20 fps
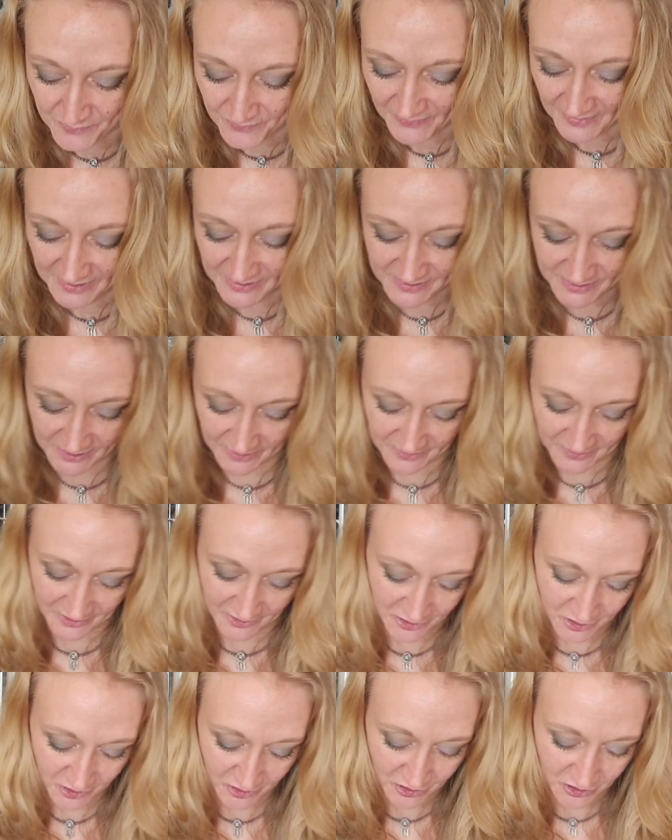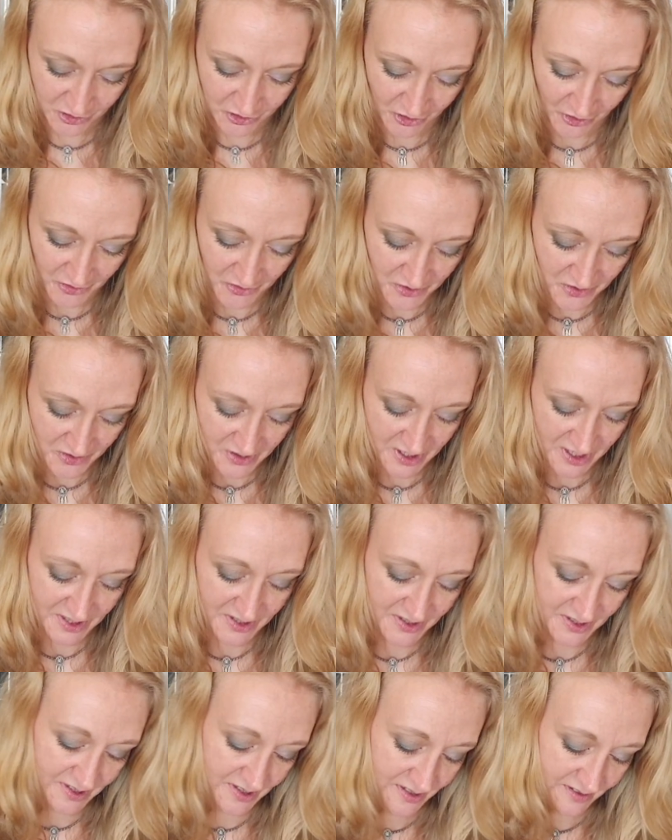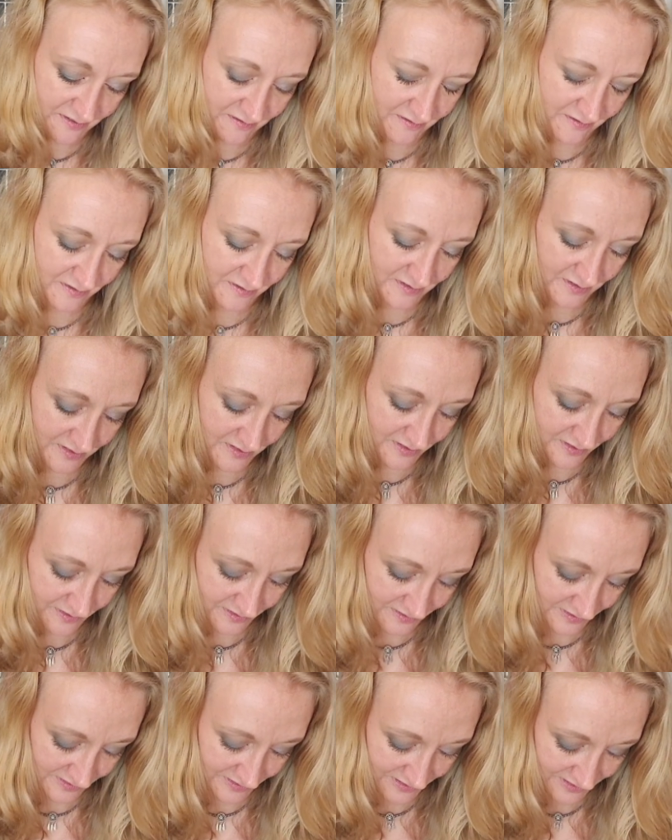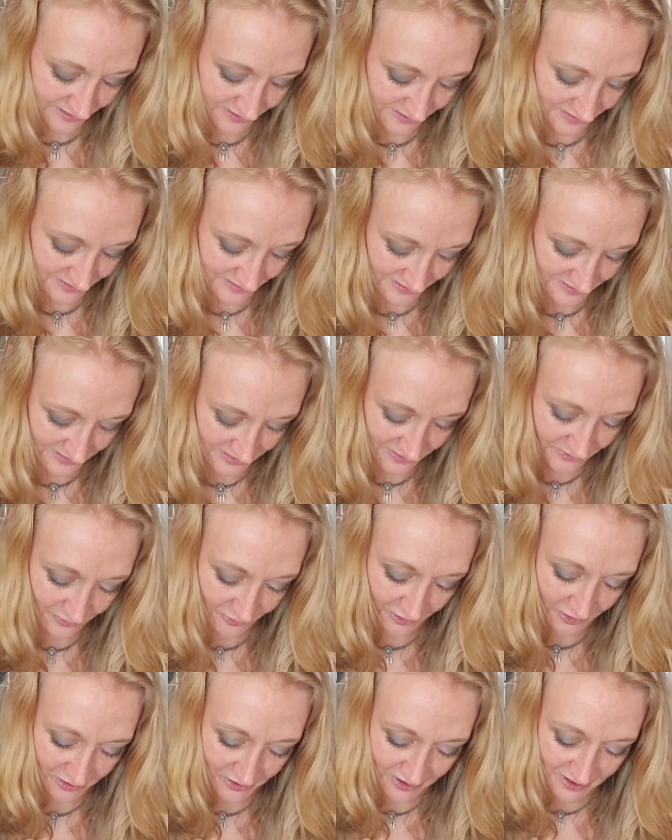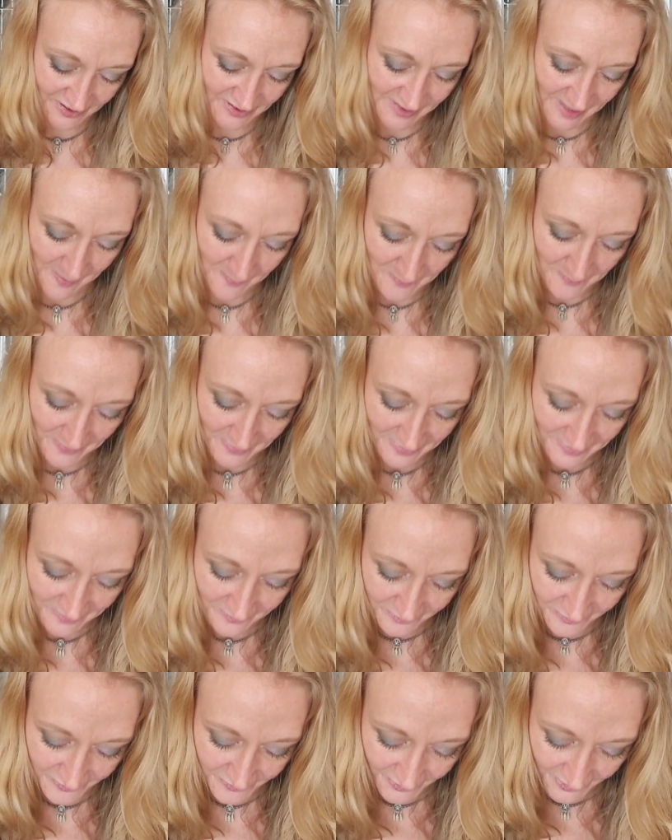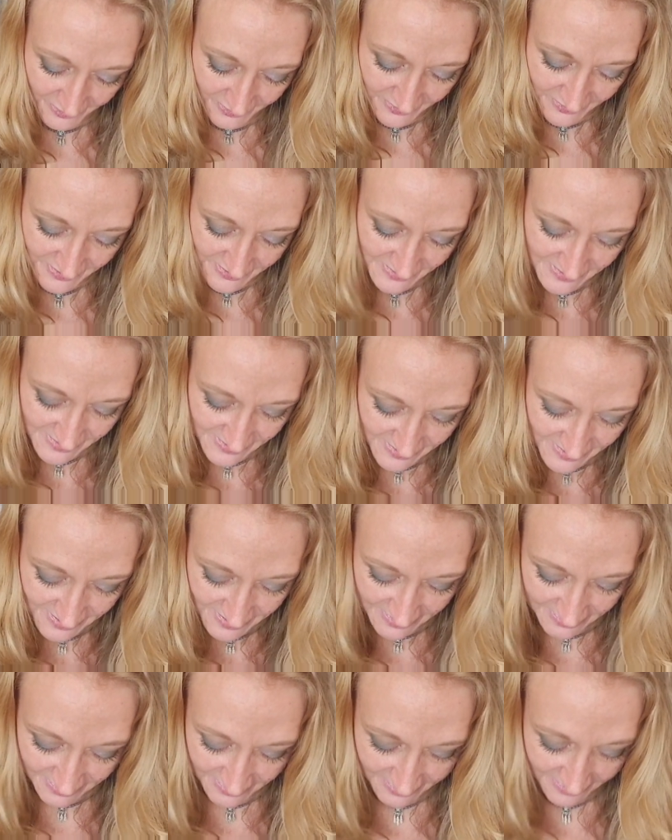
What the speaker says: So I'll just show you this, if I can assemble it first.